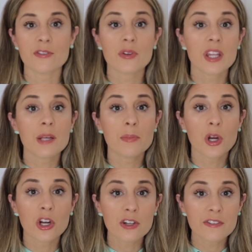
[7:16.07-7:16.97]
for the
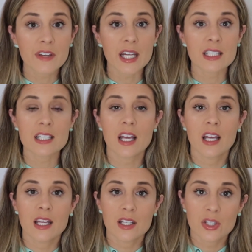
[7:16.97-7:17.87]
perfect
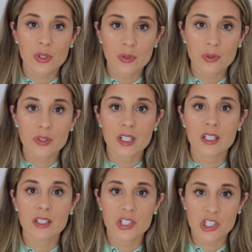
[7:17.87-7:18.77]
nude
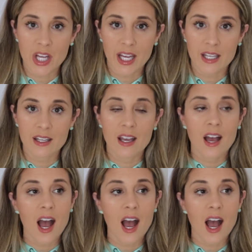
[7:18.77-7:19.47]
shade.